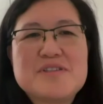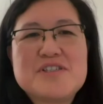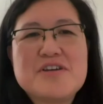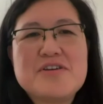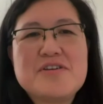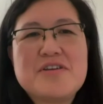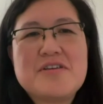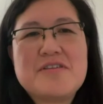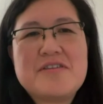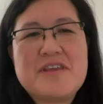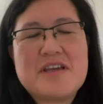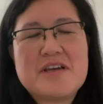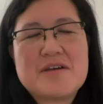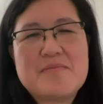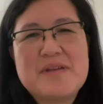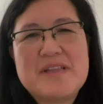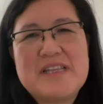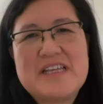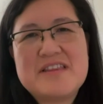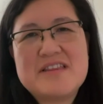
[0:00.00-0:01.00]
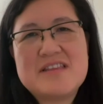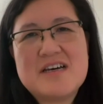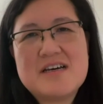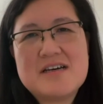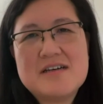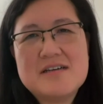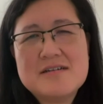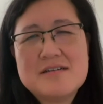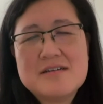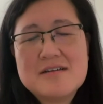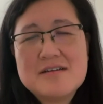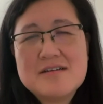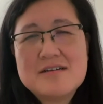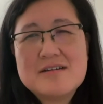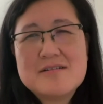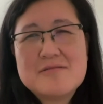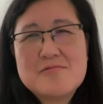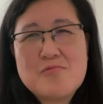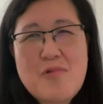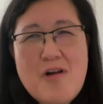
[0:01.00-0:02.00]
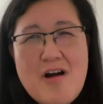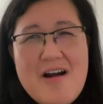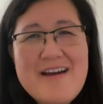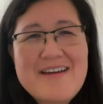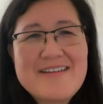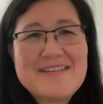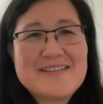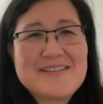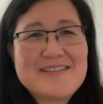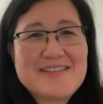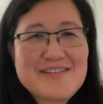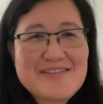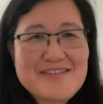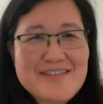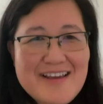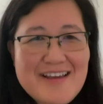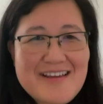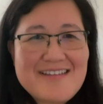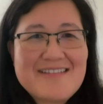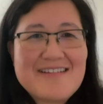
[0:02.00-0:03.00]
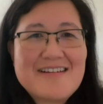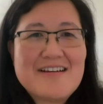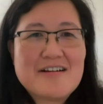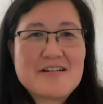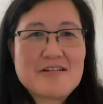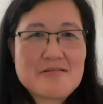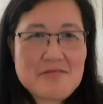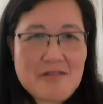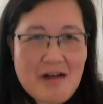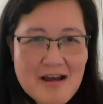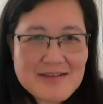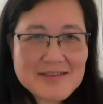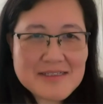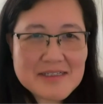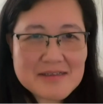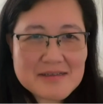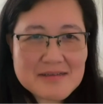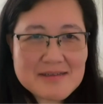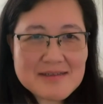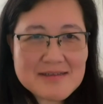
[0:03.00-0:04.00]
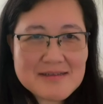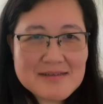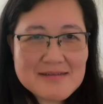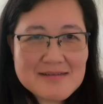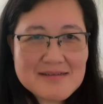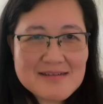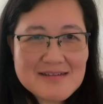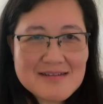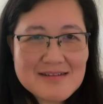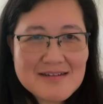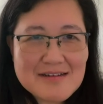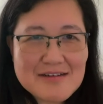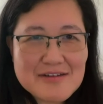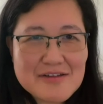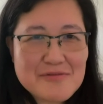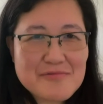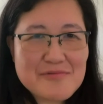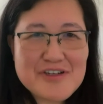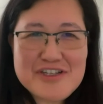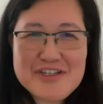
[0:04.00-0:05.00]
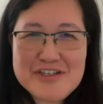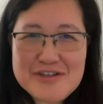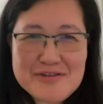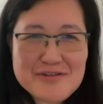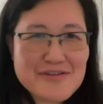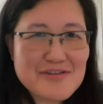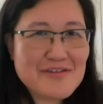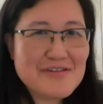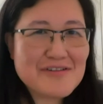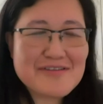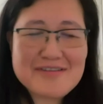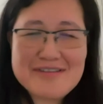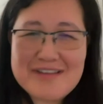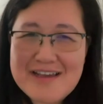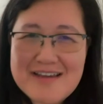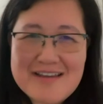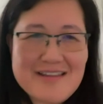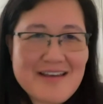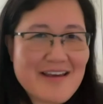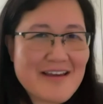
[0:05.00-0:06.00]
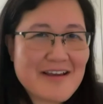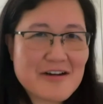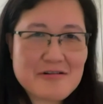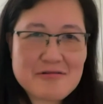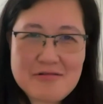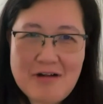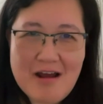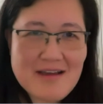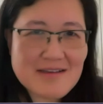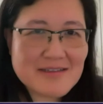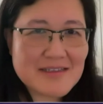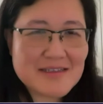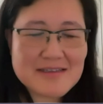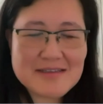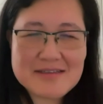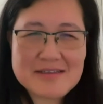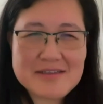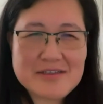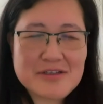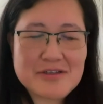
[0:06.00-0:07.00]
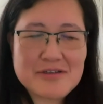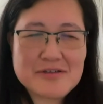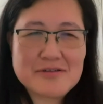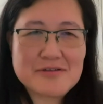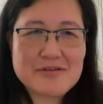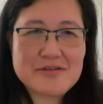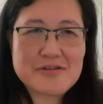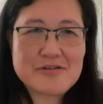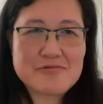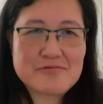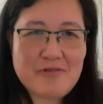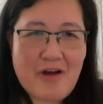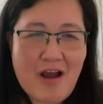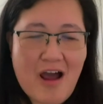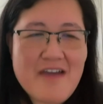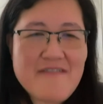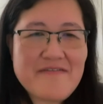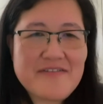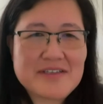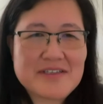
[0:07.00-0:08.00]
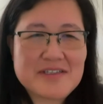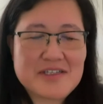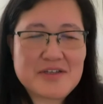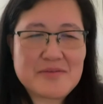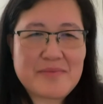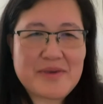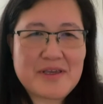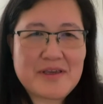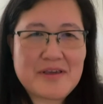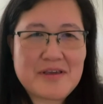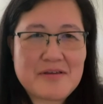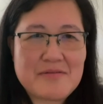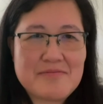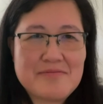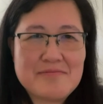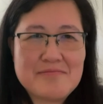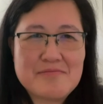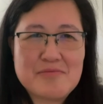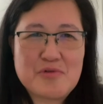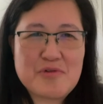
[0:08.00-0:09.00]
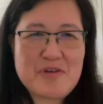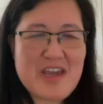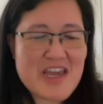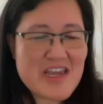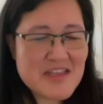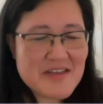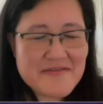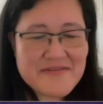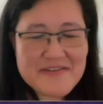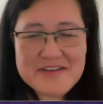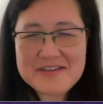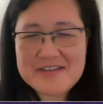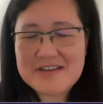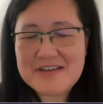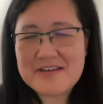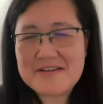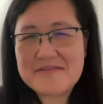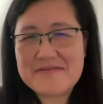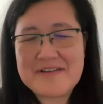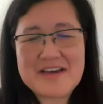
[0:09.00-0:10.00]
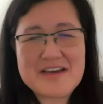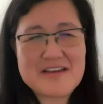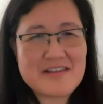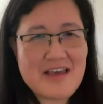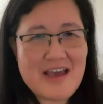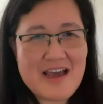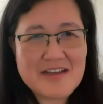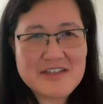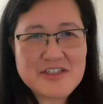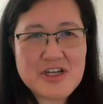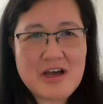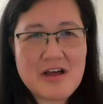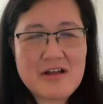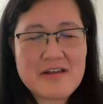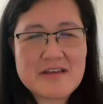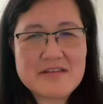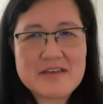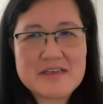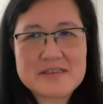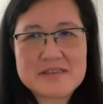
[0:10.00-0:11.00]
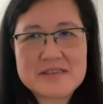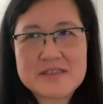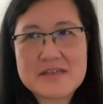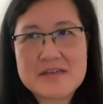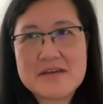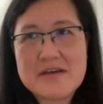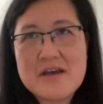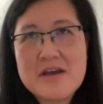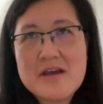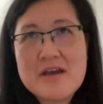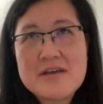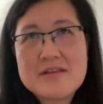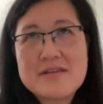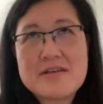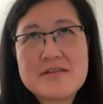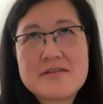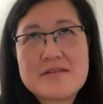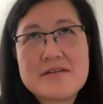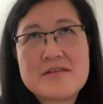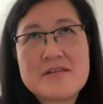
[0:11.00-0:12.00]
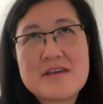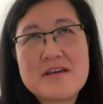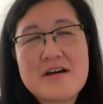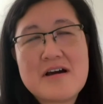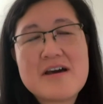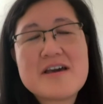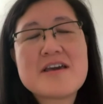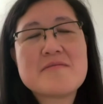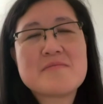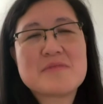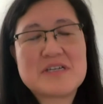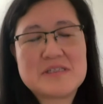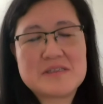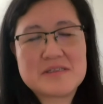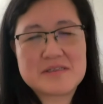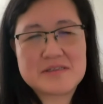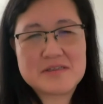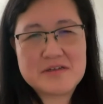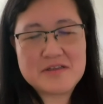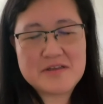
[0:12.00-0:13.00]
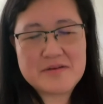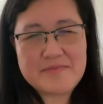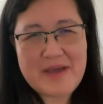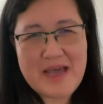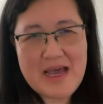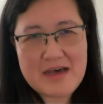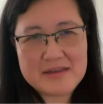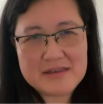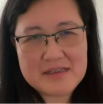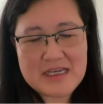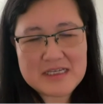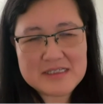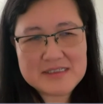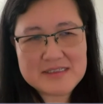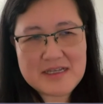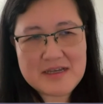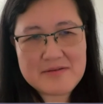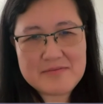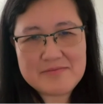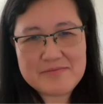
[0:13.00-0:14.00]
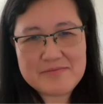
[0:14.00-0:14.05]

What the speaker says: don't you think, Melinda, why does it need a crisis? You know, we should not need a crisis to drive us to be more innovative and agile. And that's the thing I am concerned about, is that,